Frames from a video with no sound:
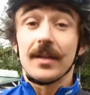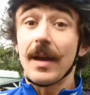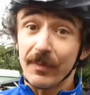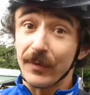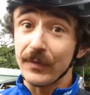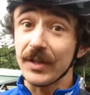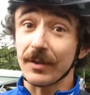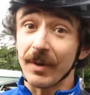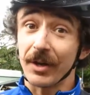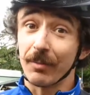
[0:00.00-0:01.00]
Happy
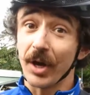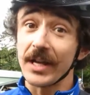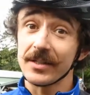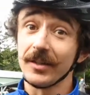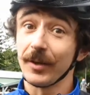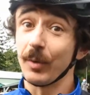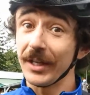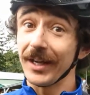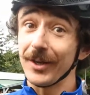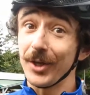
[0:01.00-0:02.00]
50th, Michael Brazel. What are
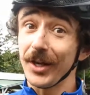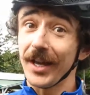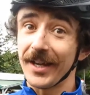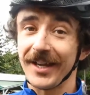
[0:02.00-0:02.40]
you going to do today?